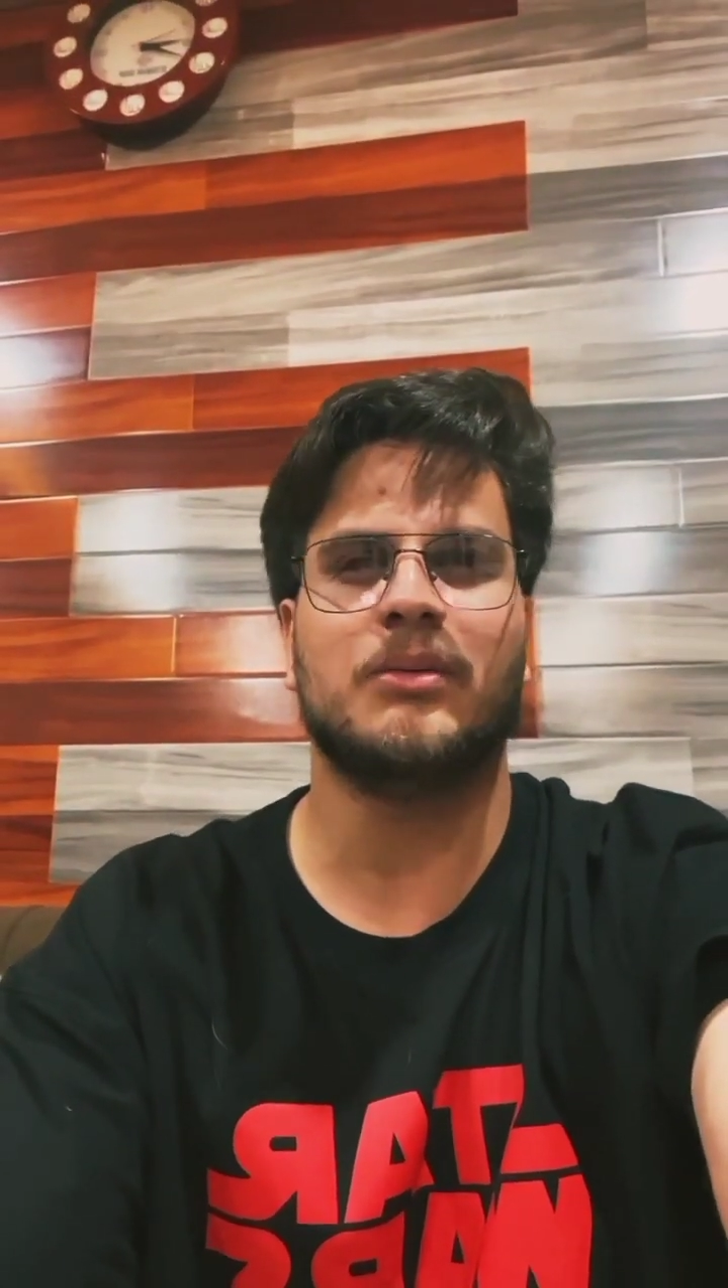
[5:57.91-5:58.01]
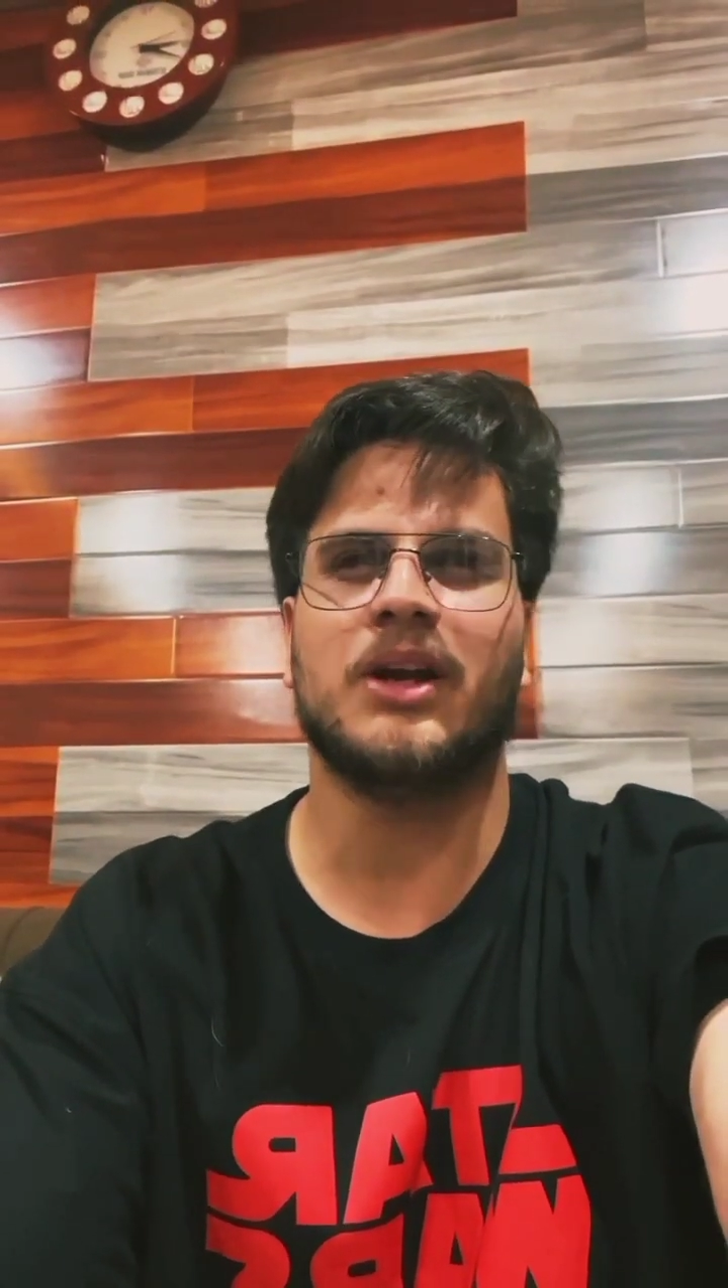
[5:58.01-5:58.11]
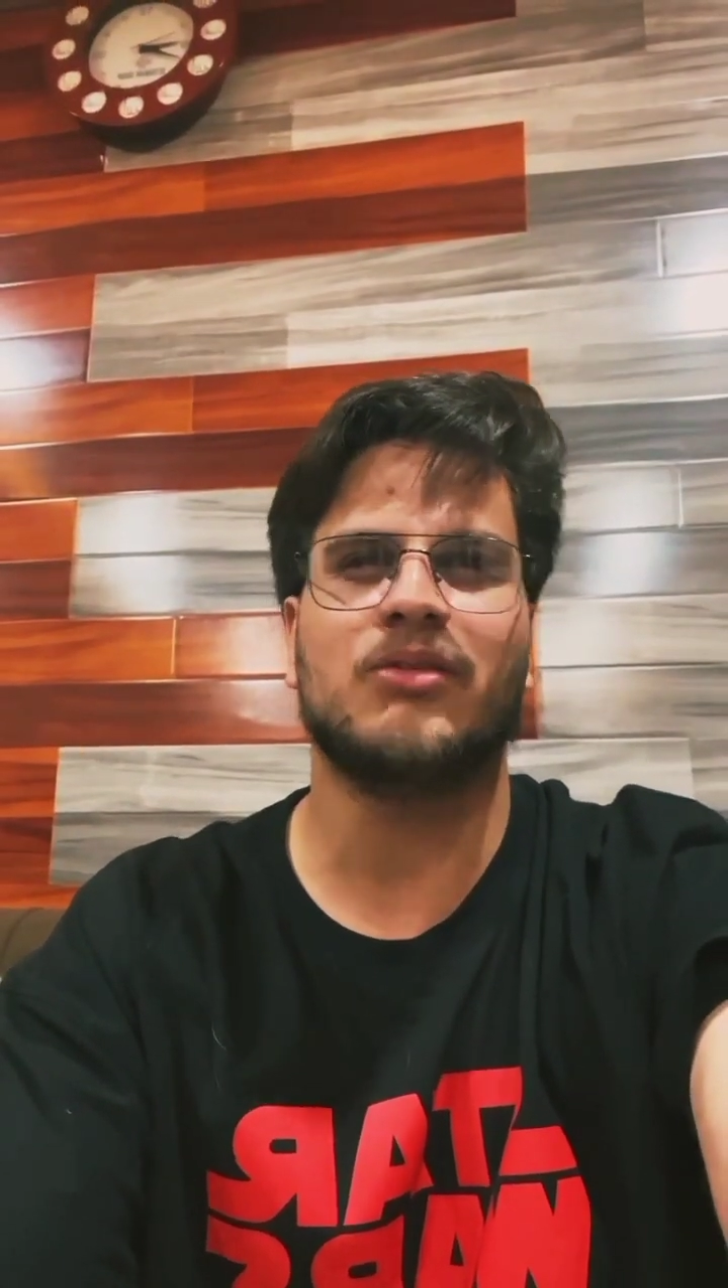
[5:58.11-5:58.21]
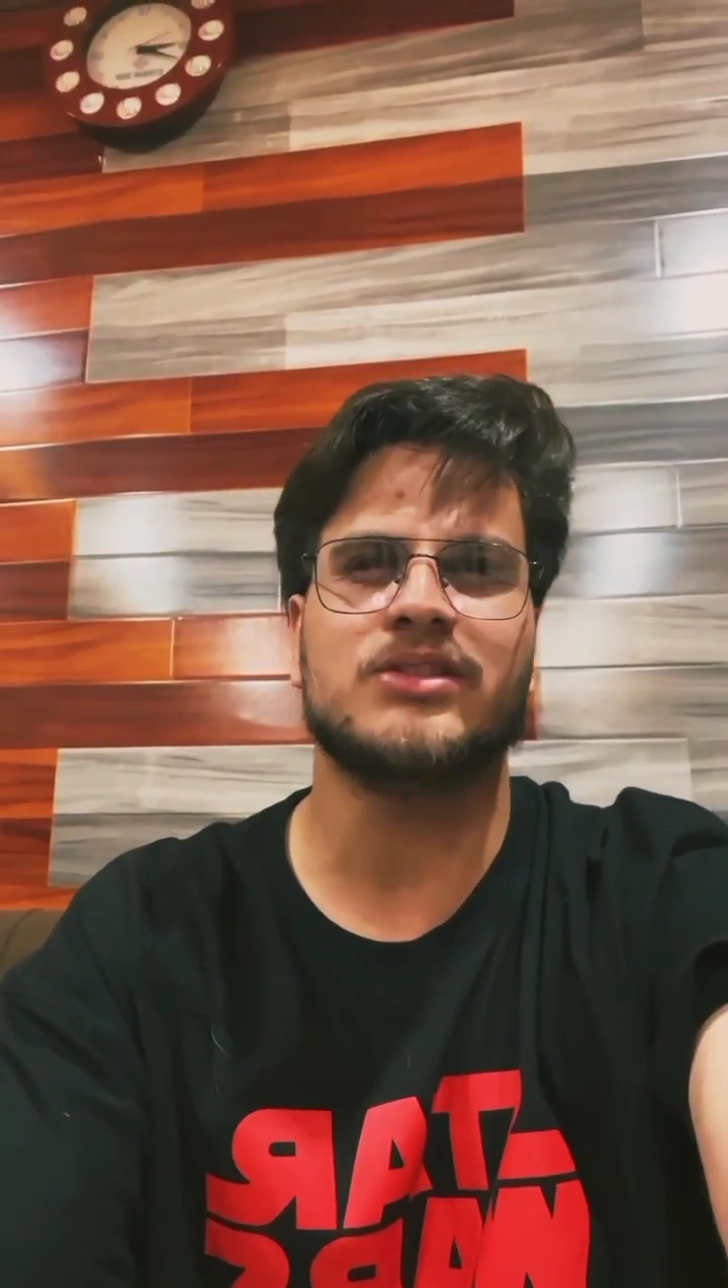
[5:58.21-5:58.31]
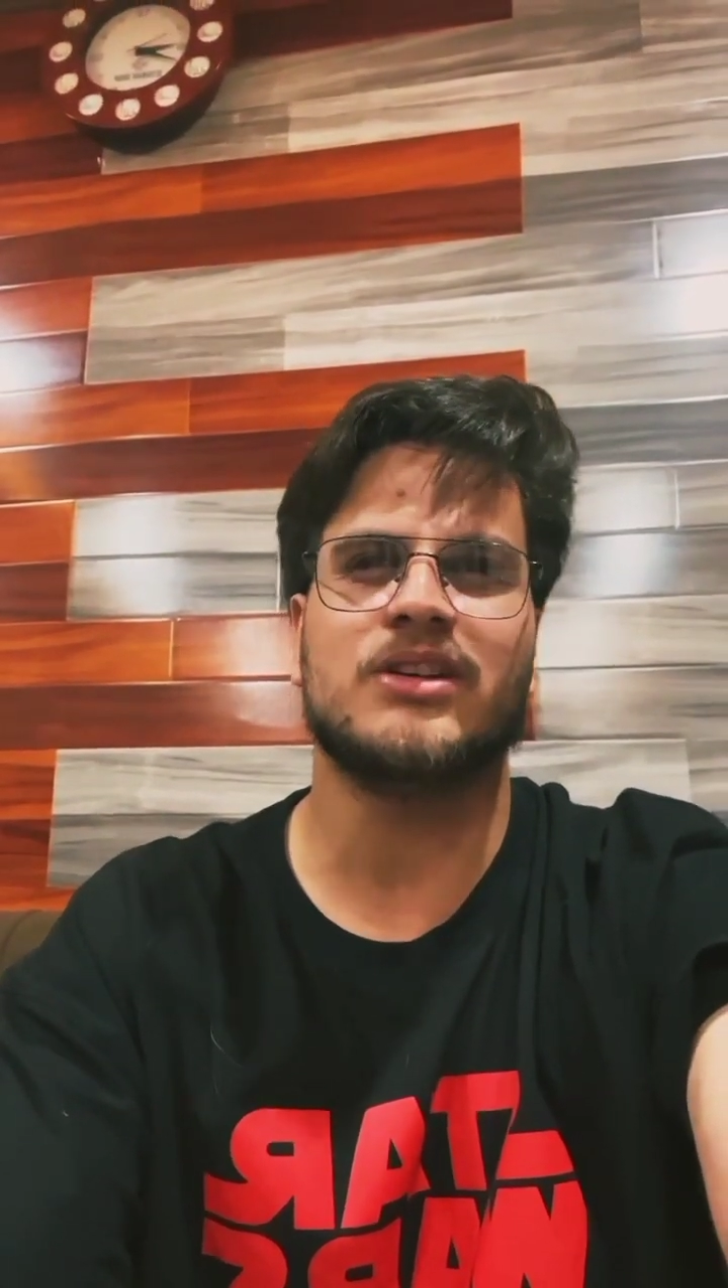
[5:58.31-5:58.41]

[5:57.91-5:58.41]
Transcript: it was